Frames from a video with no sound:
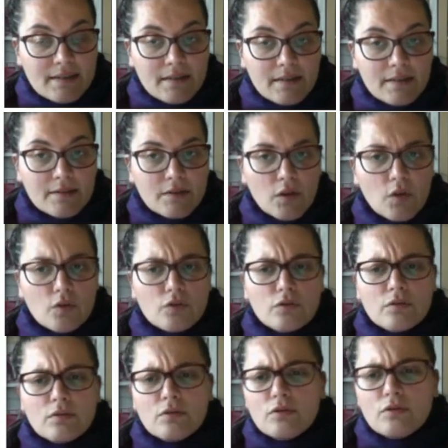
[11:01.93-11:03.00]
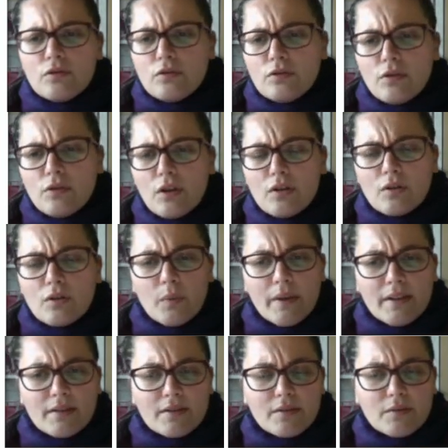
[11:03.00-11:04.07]
So the other
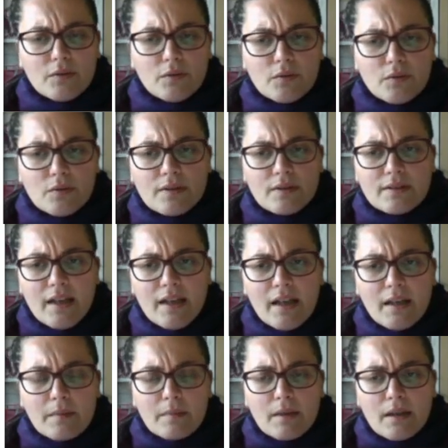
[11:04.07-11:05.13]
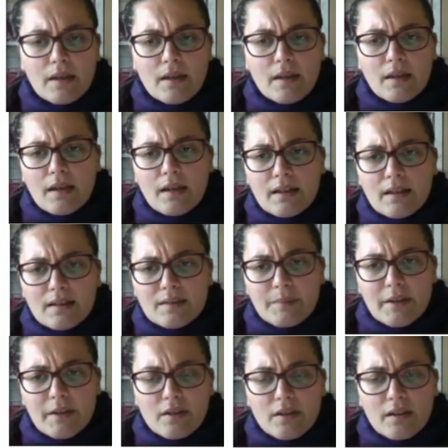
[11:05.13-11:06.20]
ways to do the same
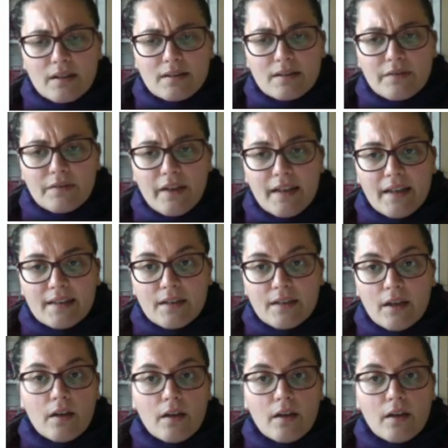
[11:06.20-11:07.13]
expressionless face.